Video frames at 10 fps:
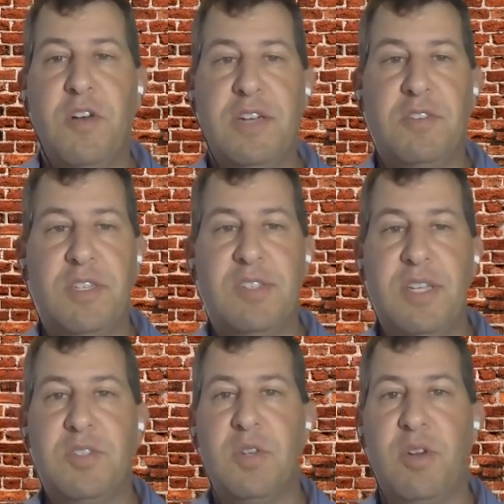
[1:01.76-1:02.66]
analyst
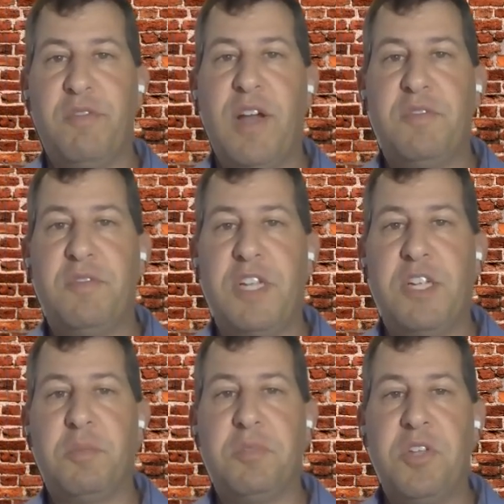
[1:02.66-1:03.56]
and certified
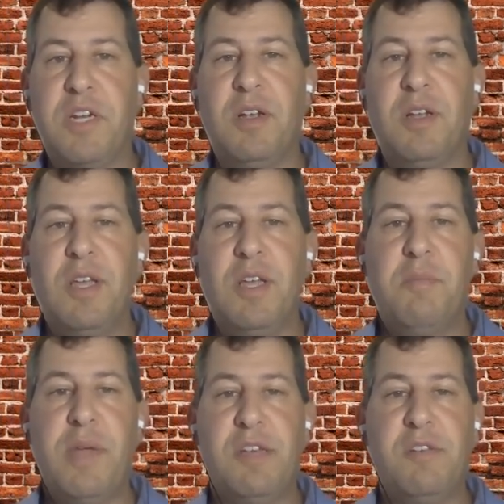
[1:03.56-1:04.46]
financial planner,
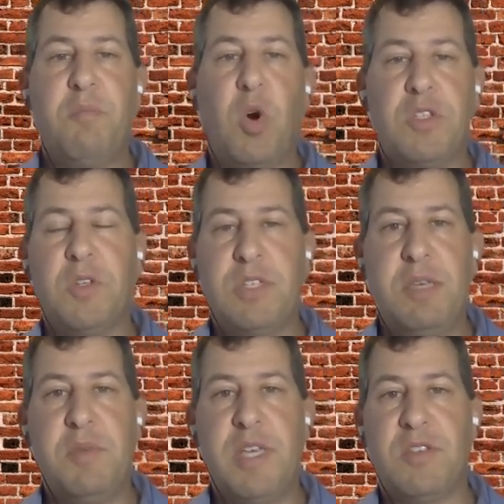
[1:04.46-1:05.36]
many have also
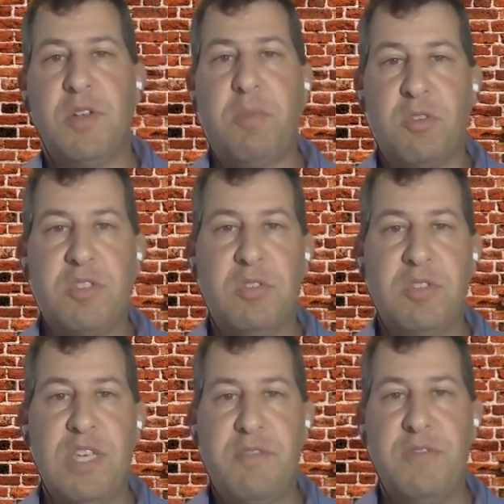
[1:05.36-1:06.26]
seen me as their personal
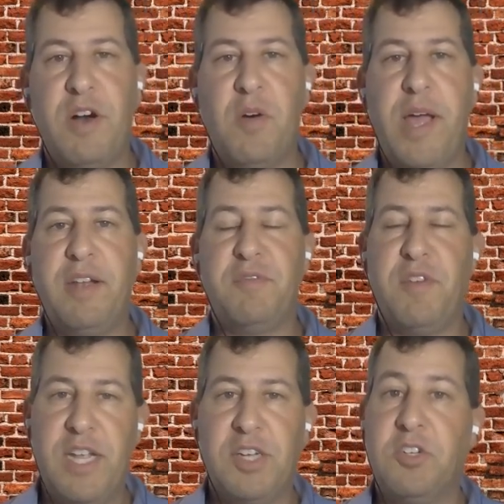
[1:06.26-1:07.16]
CFO and
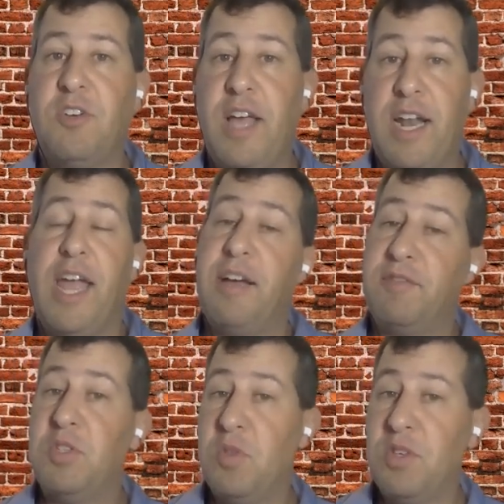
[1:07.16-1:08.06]
financial, and I have
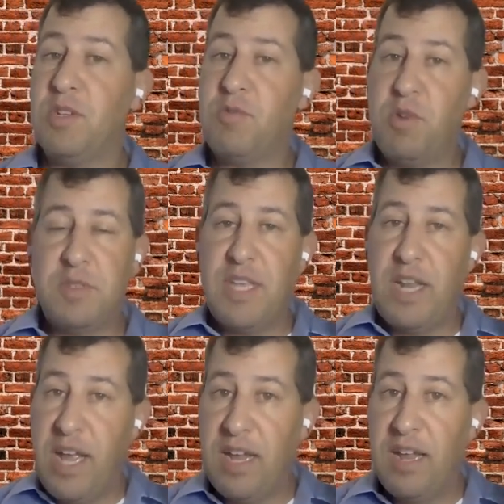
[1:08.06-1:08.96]
to do this in quotes
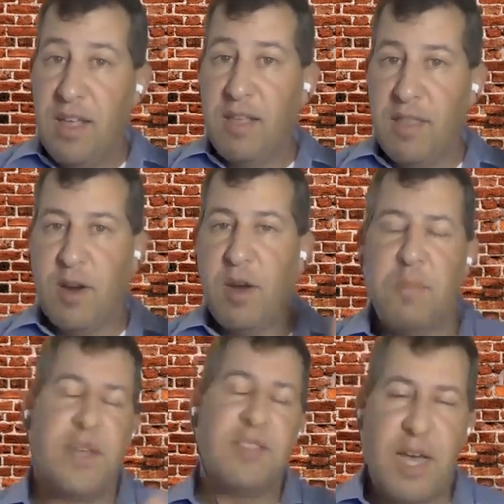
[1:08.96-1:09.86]
today,
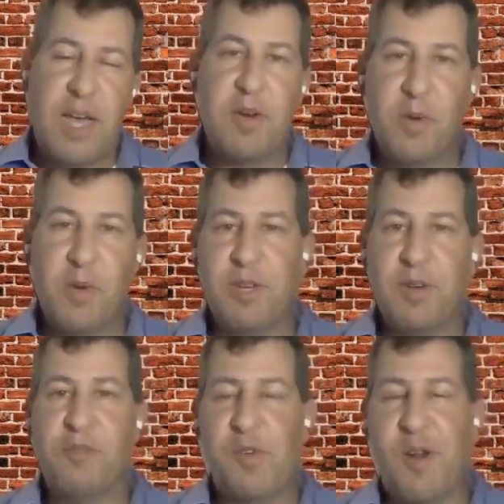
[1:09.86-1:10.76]
therapist. I always
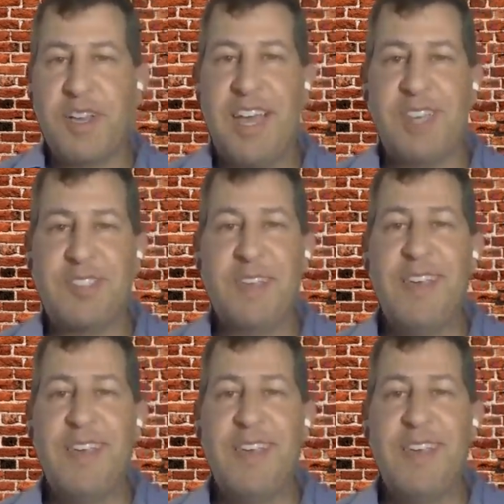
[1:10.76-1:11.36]
do for our guests.